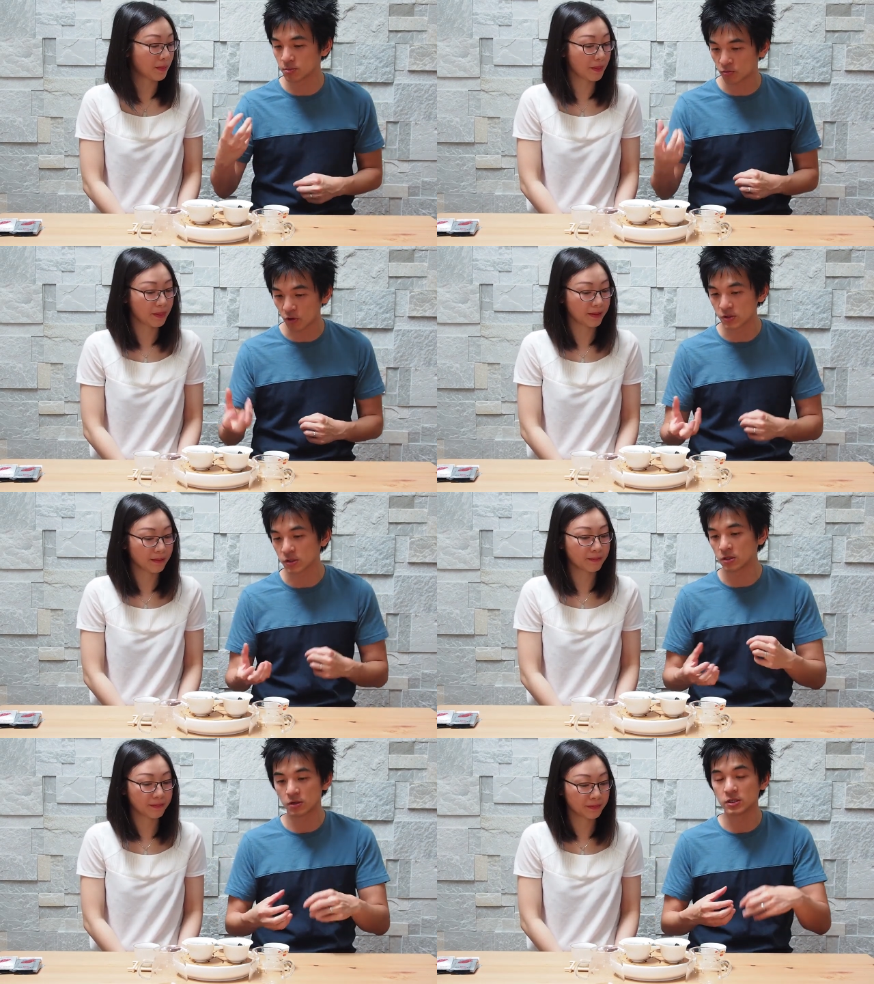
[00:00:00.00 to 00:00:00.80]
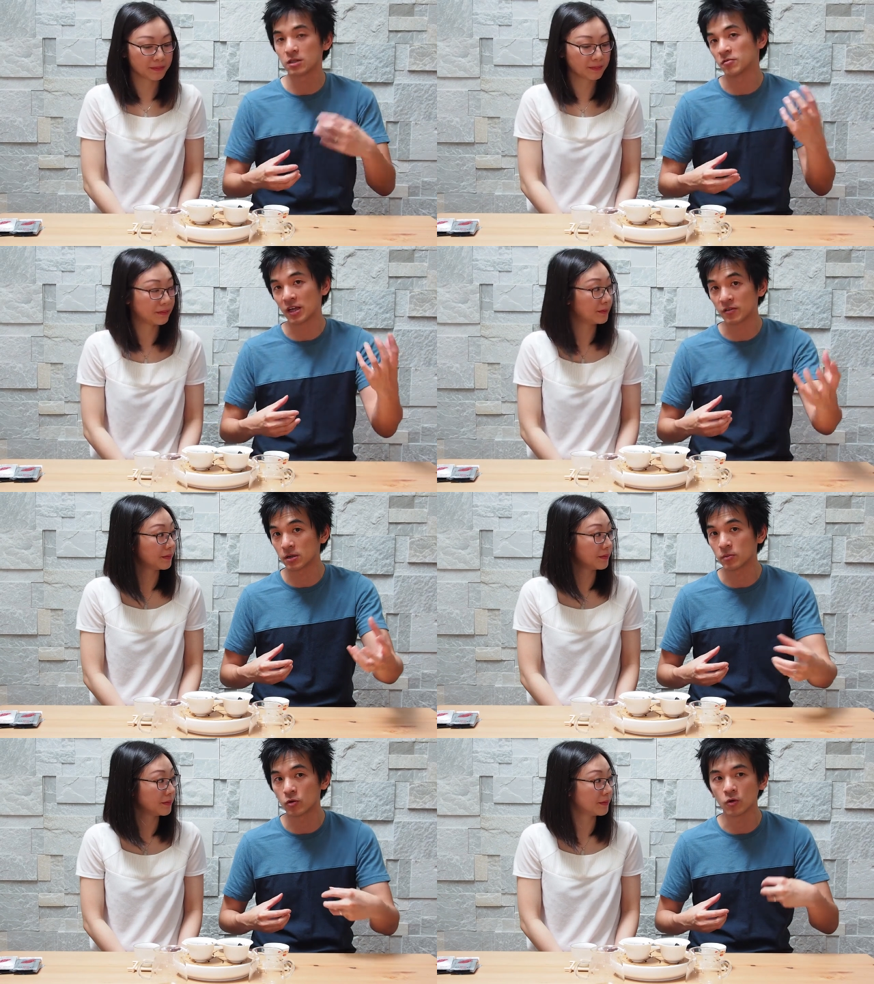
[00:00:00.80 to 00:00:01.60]
Speaker 1: roasted notes, even a
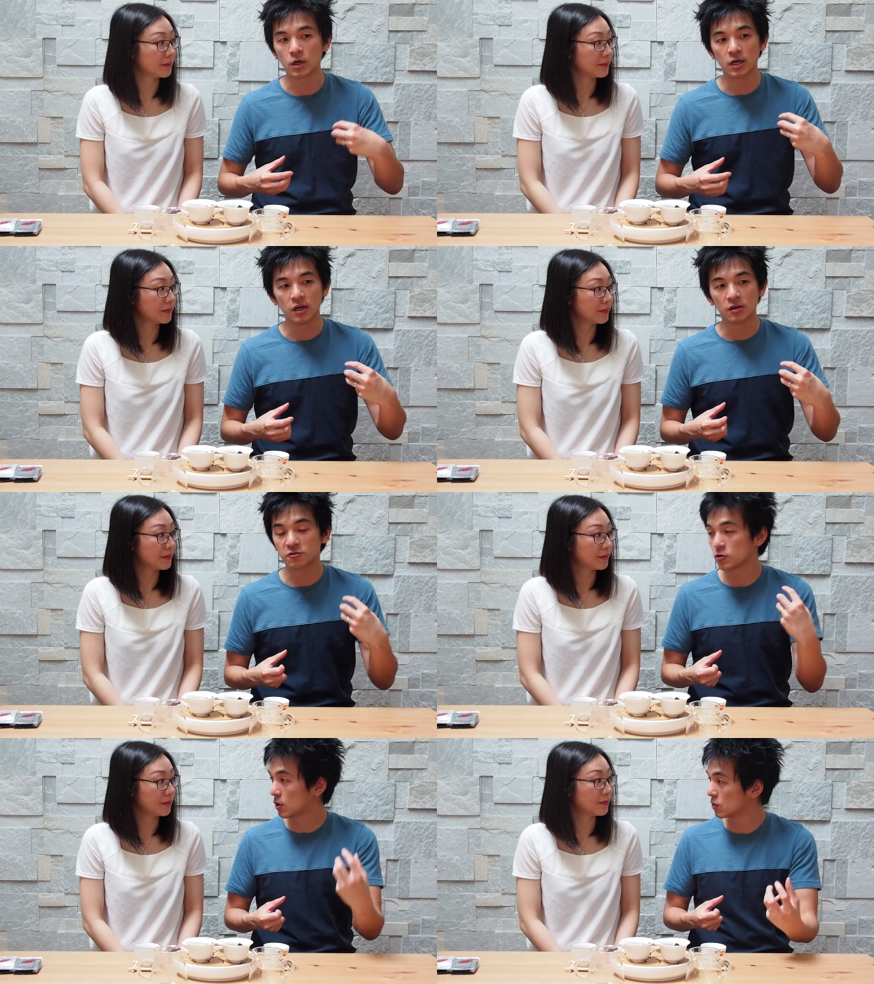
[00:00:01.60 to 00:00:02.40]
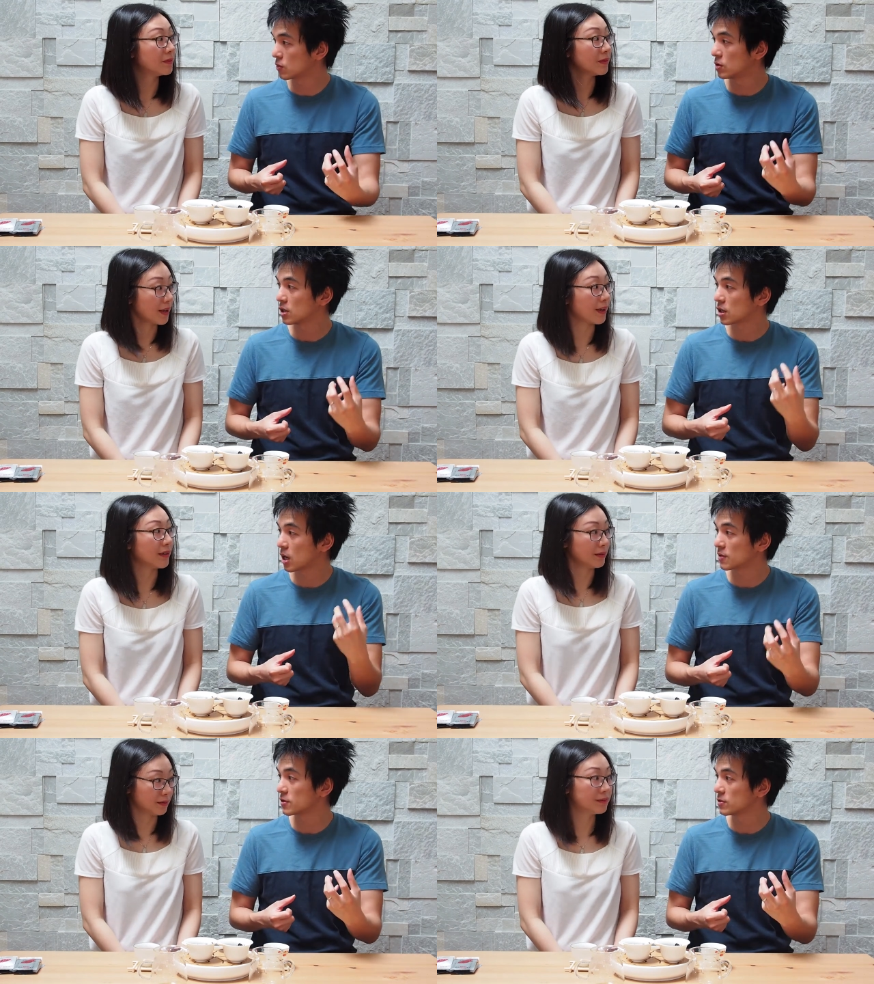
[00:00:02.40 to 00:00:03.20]
more floral kind
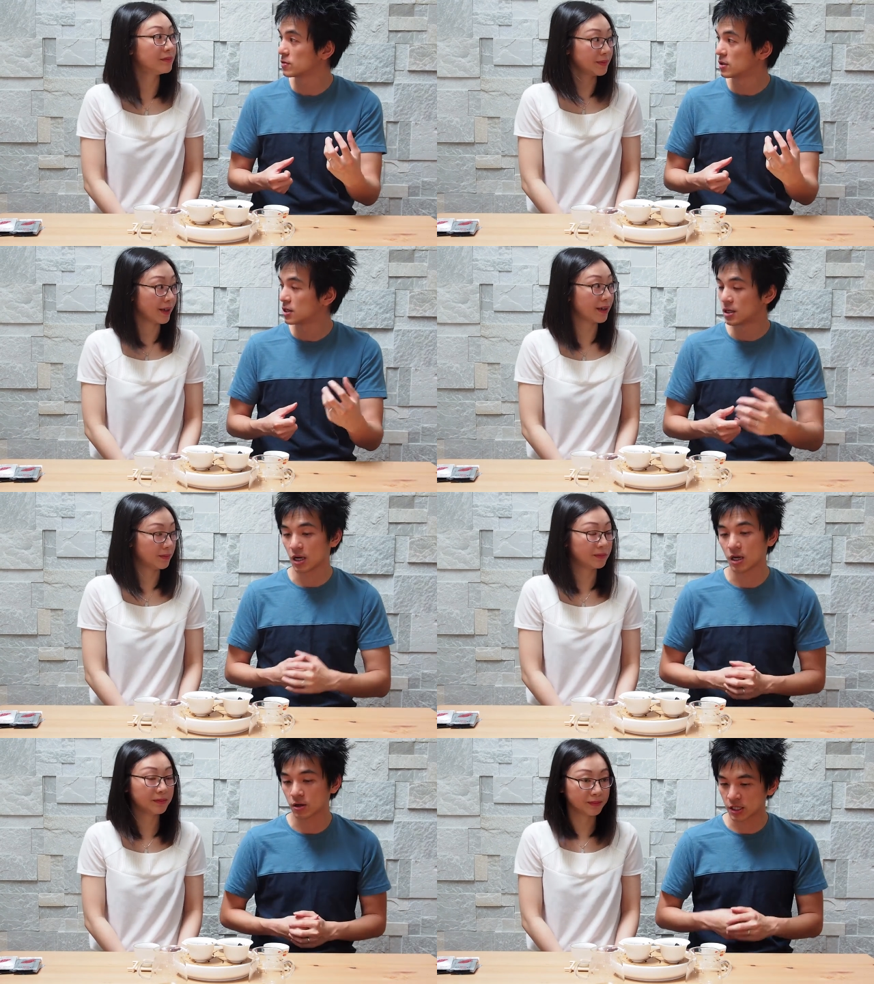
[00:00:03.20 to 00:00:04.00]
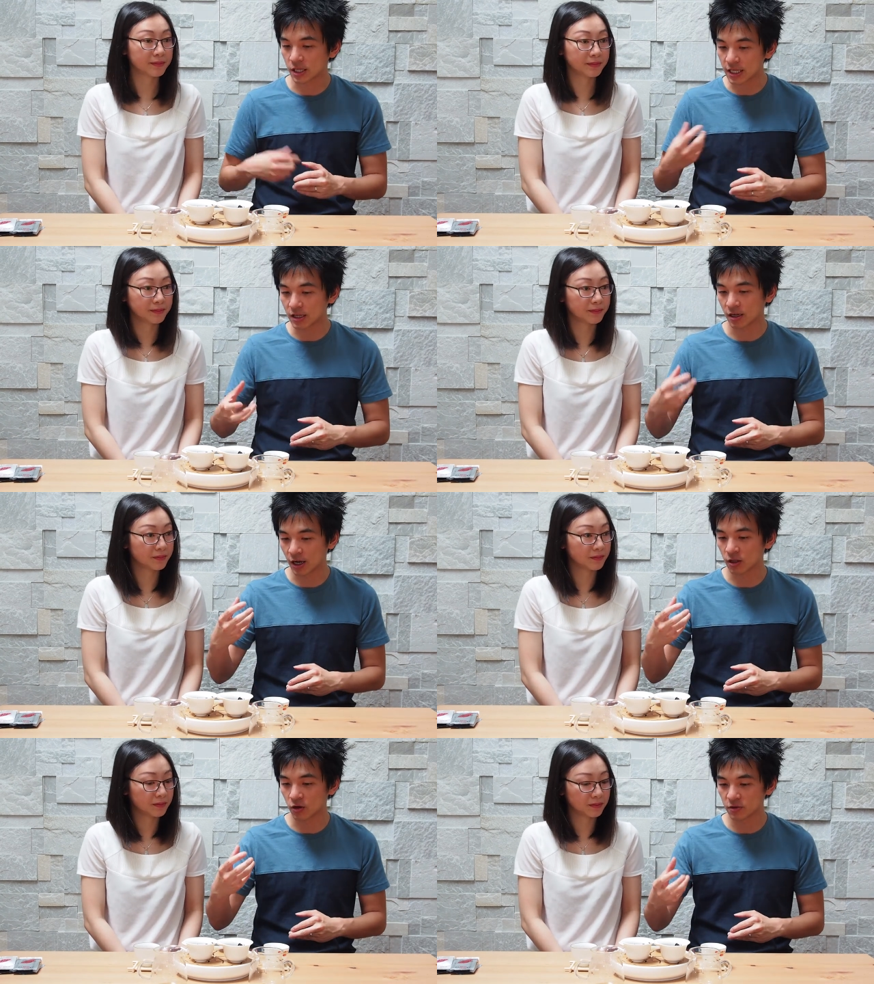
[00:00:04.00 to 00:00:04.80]
of note. Yeah. Because uh, I think
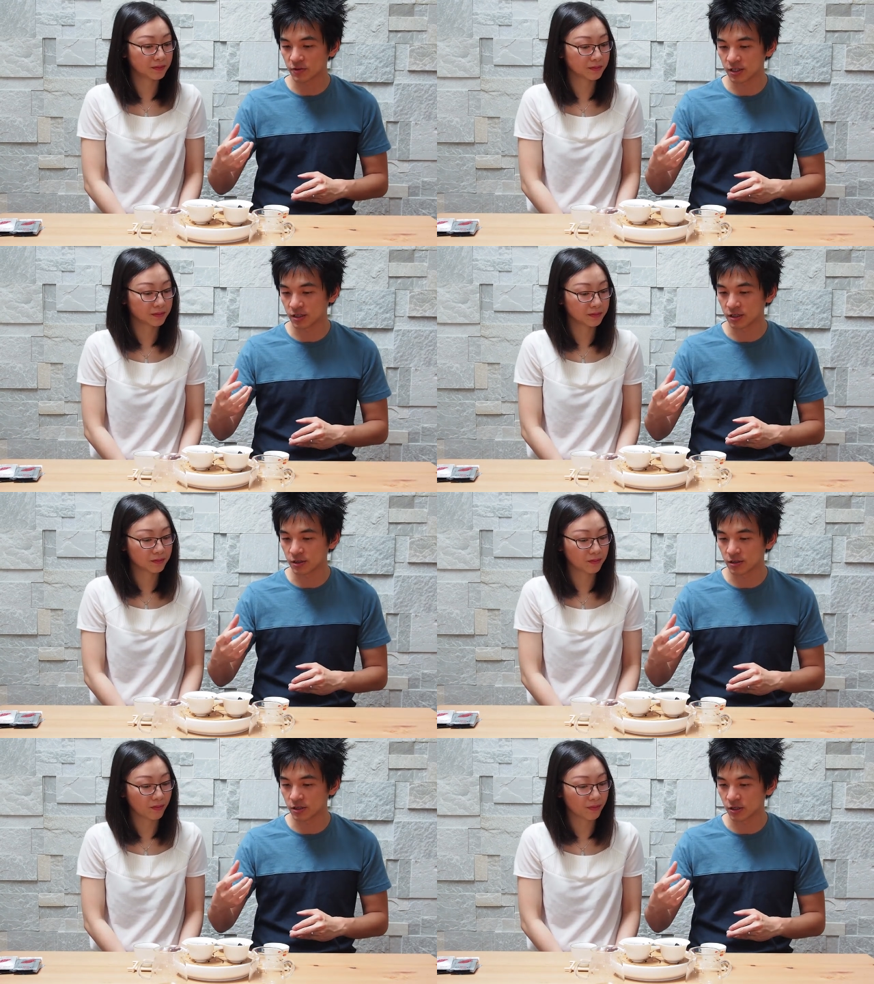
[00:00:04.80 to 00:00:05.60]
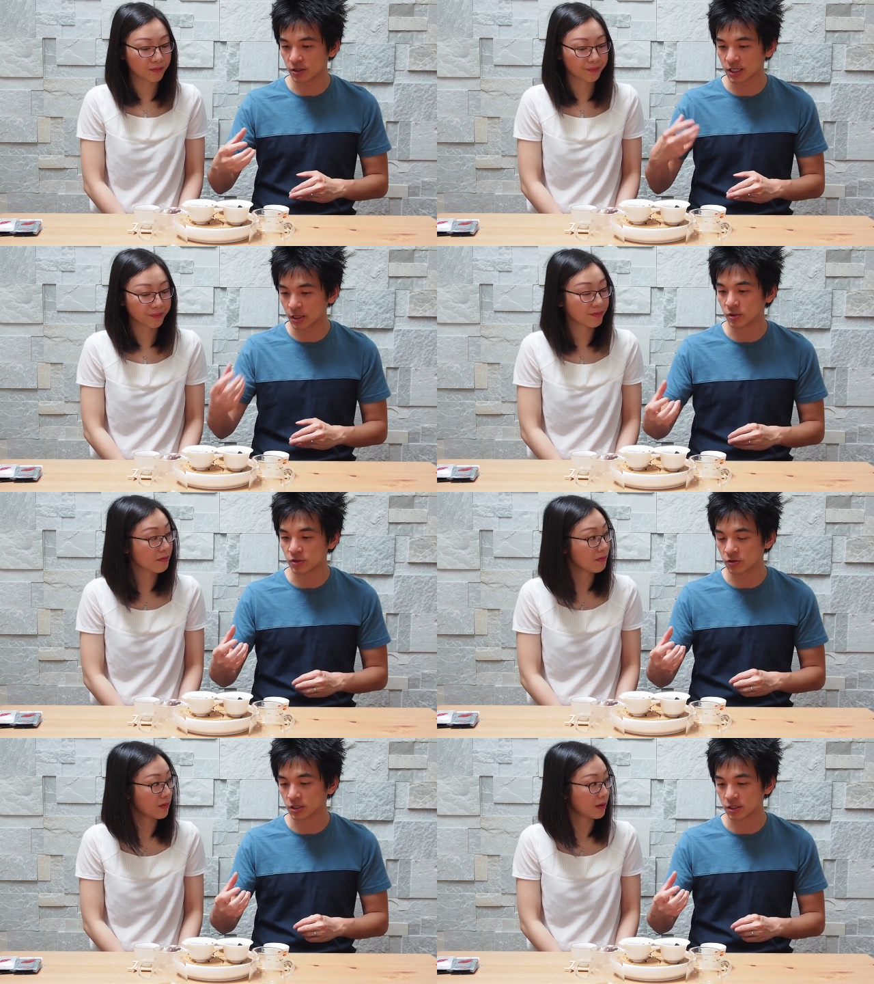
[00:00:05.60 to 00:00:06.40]
like a lot of the you know tea
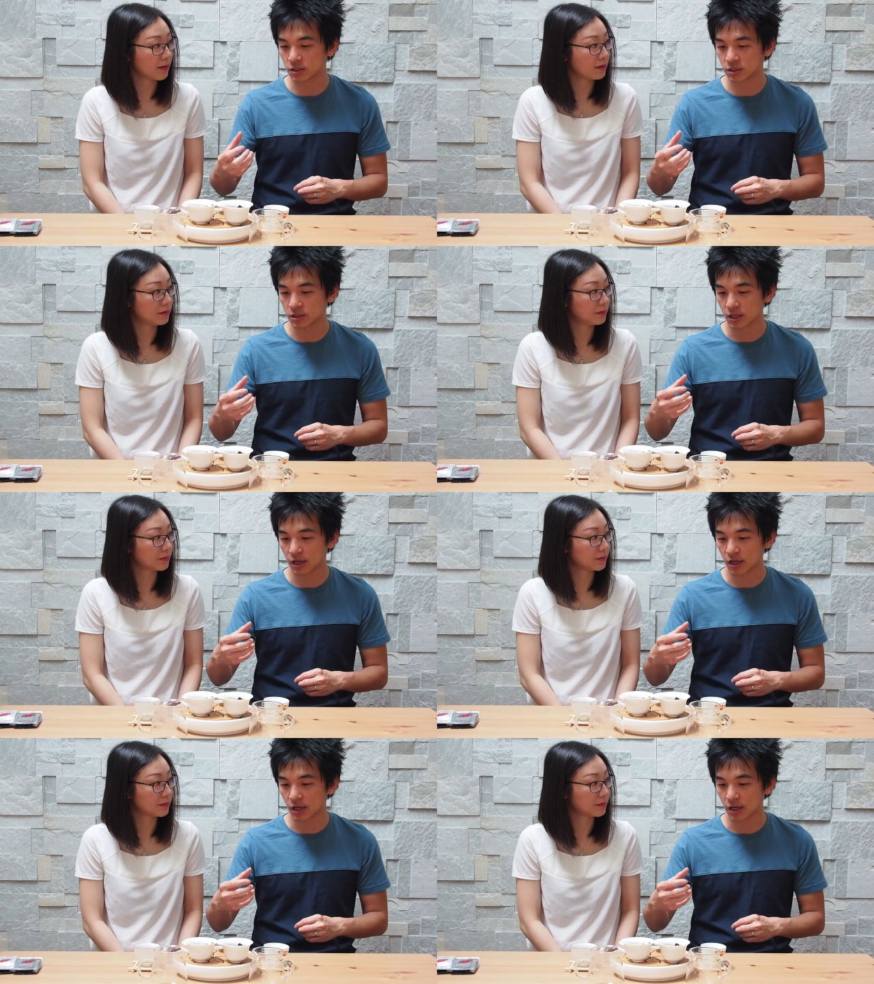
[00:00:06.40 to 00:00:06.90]
producers.